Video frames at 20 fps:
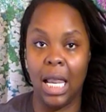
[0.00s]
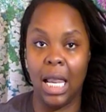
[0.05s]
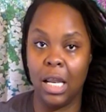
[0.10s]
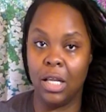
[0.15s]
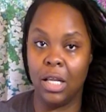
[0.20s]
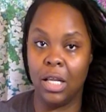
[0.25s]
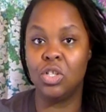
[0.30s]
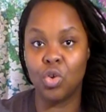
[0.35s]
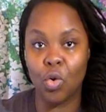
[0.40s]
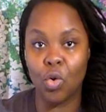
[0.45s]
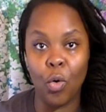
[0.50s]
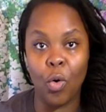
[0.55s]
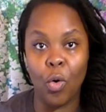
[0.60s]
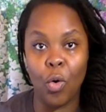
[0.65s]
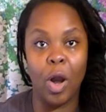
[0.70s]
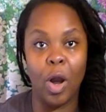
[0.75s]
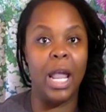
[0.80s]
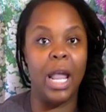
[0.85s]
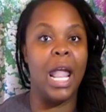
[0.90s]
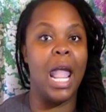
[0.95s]
a
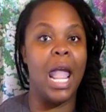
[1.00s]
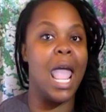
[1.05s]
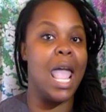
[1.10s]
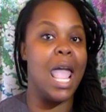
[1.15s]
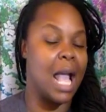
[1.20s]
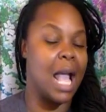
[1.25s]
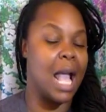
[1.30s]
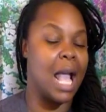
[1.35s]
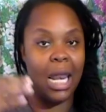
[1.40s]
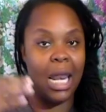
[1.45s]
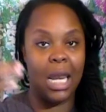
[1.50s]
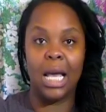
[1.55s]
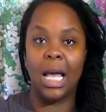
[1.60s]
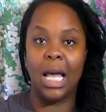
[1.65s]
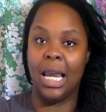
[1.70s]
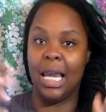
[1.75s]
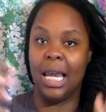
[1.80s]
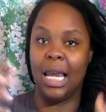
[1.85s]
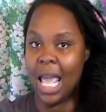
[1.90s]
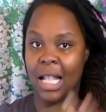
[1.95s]
story and kind of
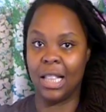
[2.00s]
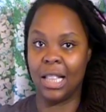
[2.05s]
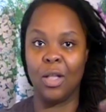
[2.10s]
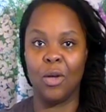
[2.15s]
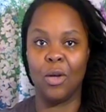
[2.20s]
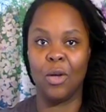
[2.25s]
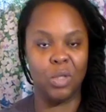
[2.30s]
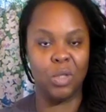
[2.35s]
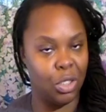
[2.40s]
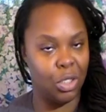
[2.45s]
connect those